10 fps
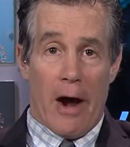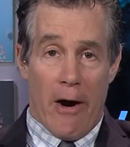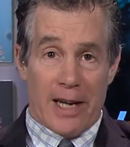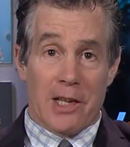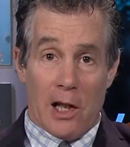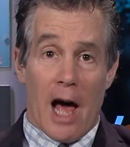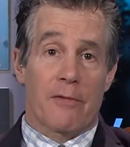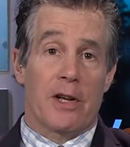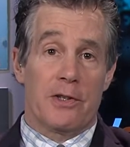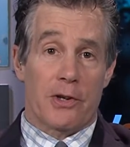there is a lot
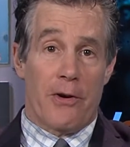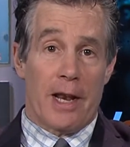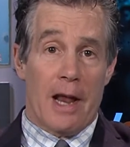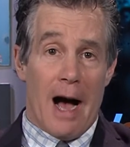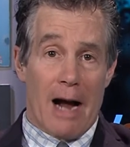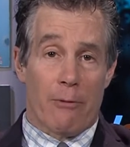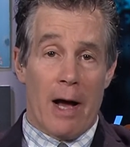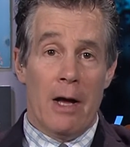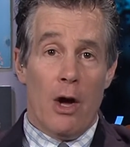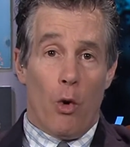of concern in
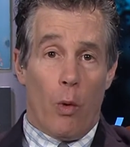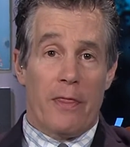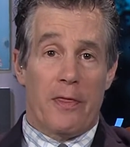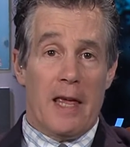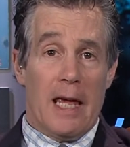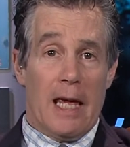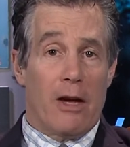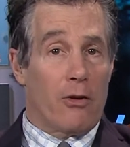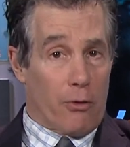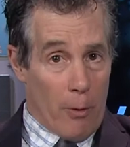Niagara with the
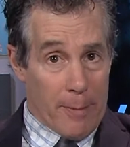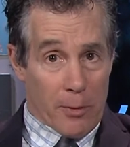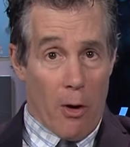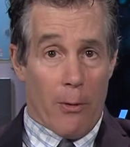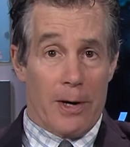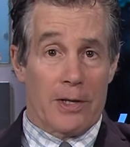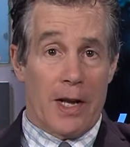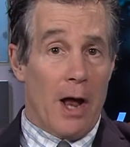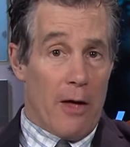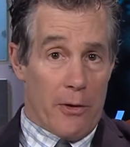grape growers
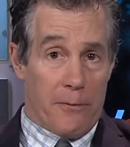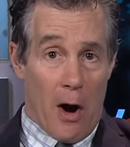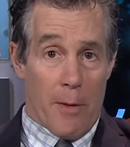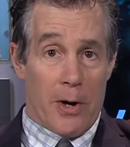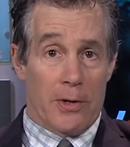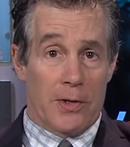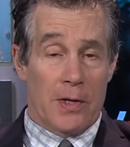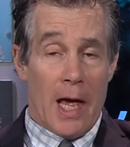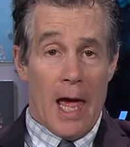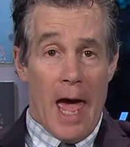and other
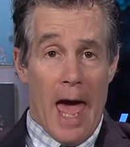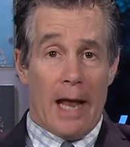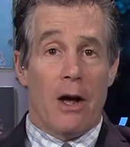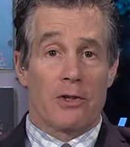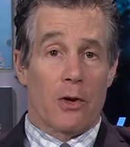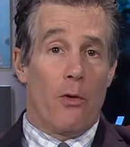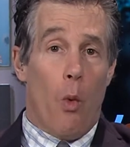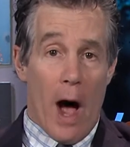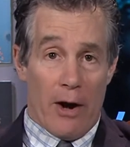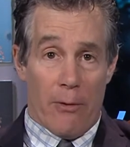farmers and also the
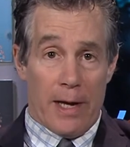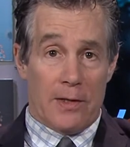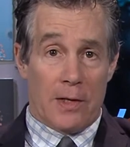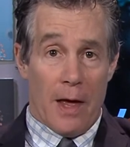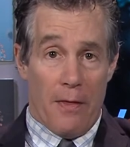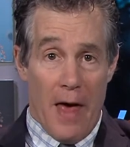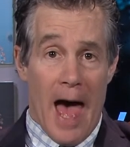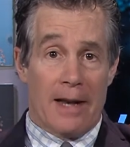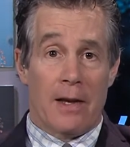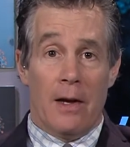wineries
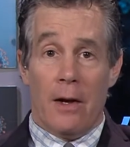that